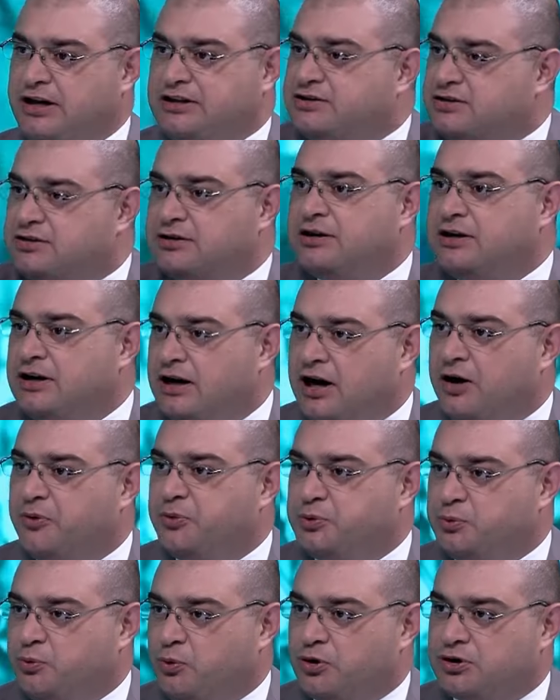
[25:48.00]
That's
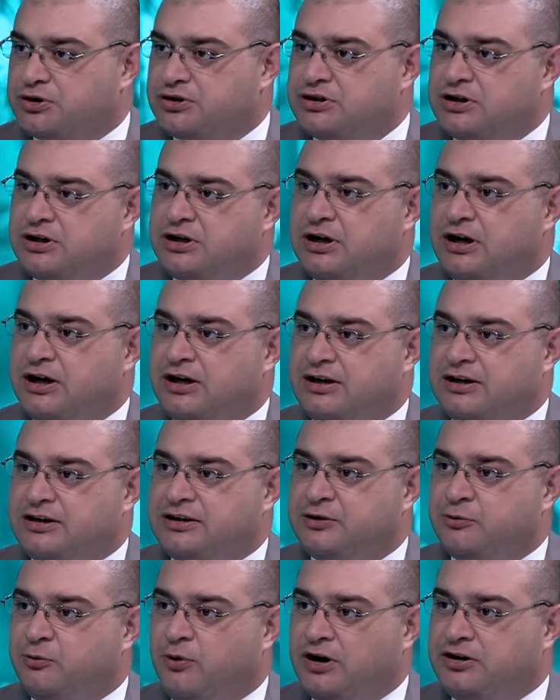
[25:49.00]
how it works
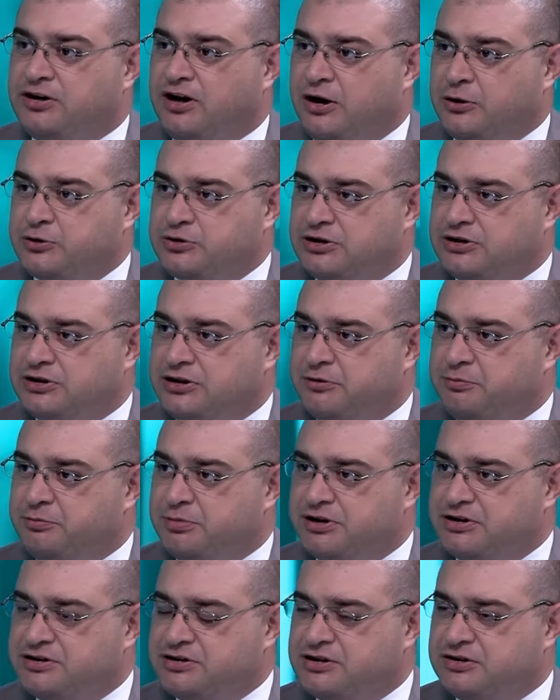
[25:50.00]
in the White House under
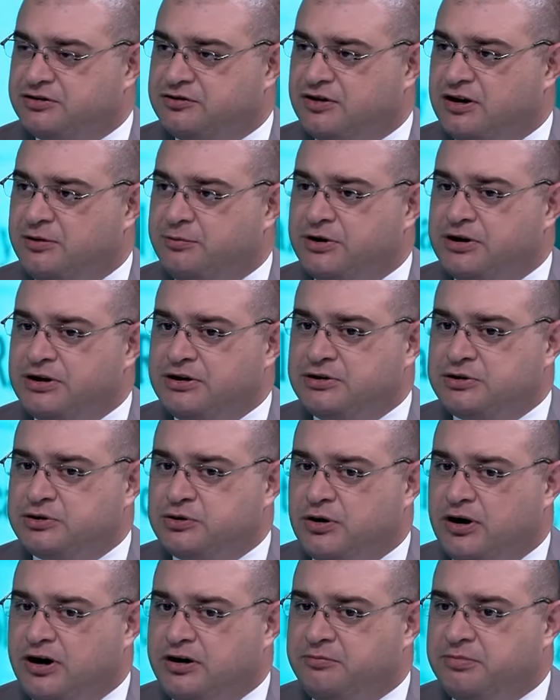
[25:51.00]
President Trump.
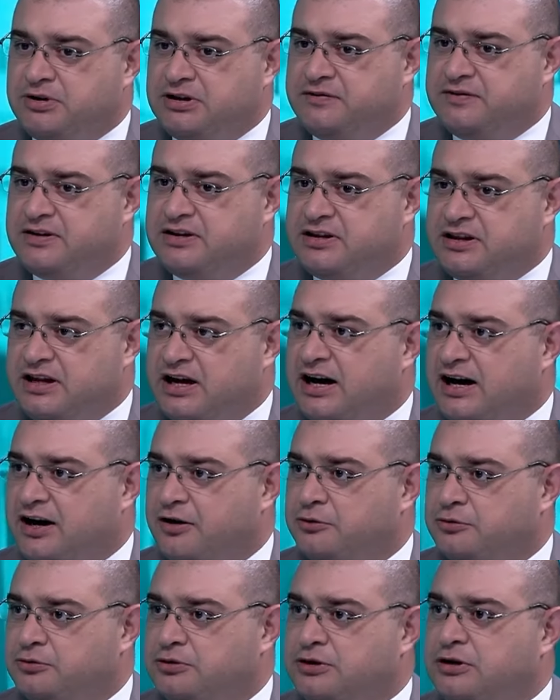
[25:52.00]
So I believe that
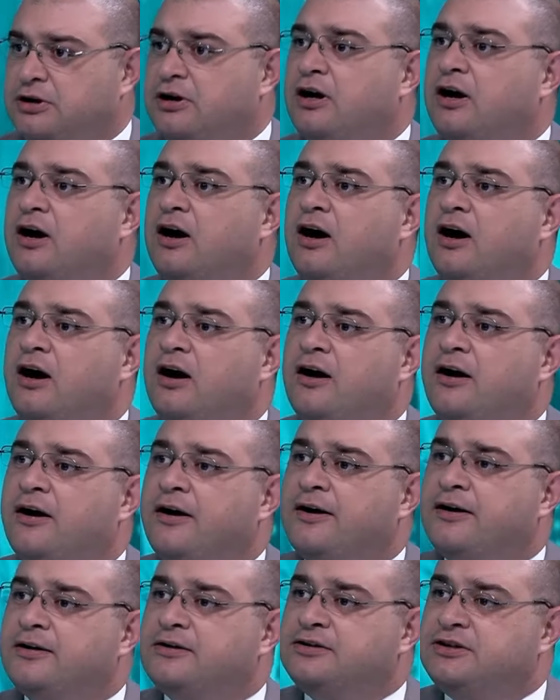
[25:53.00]
now
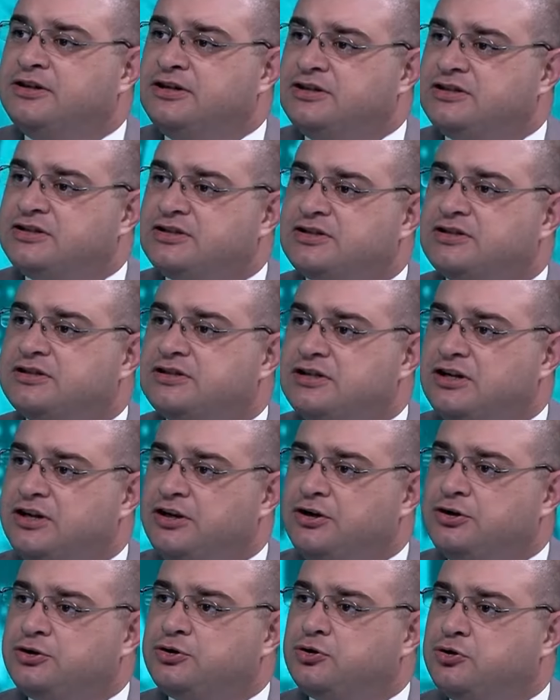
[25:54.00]
this
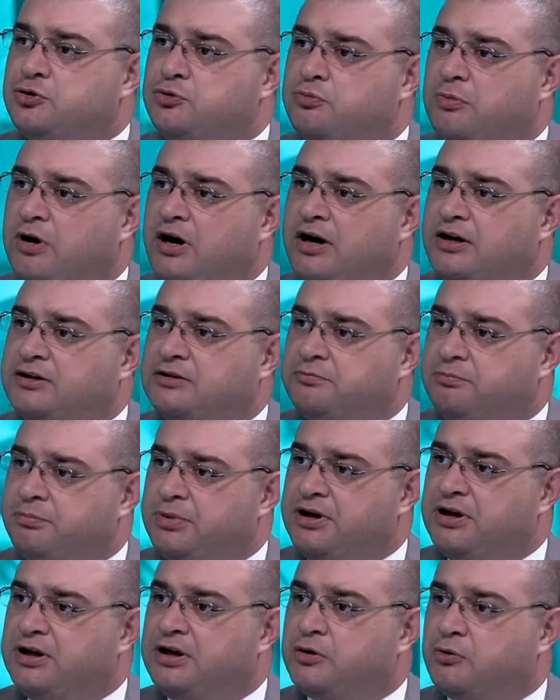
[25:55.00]
issue might
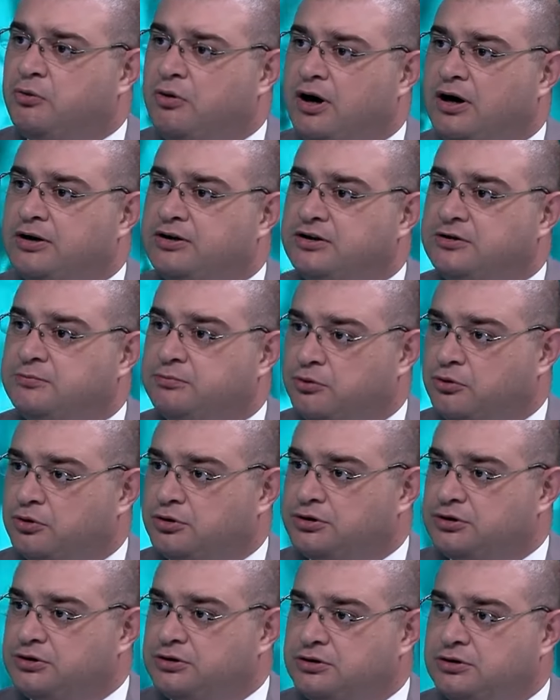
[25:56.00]
be quite
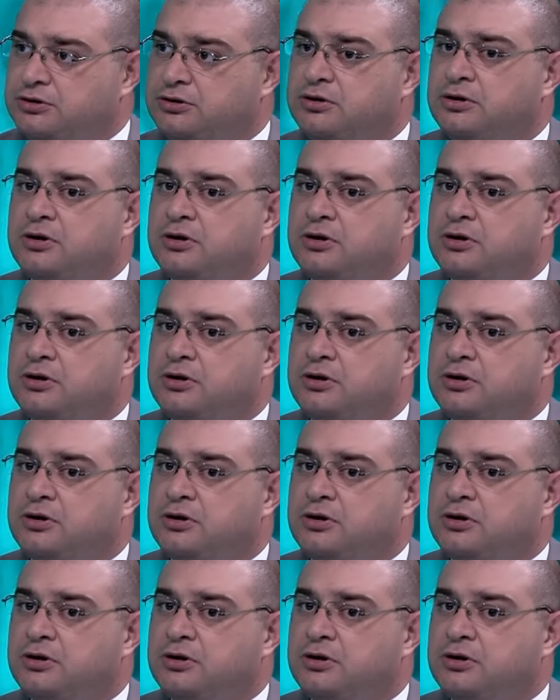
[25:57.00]
important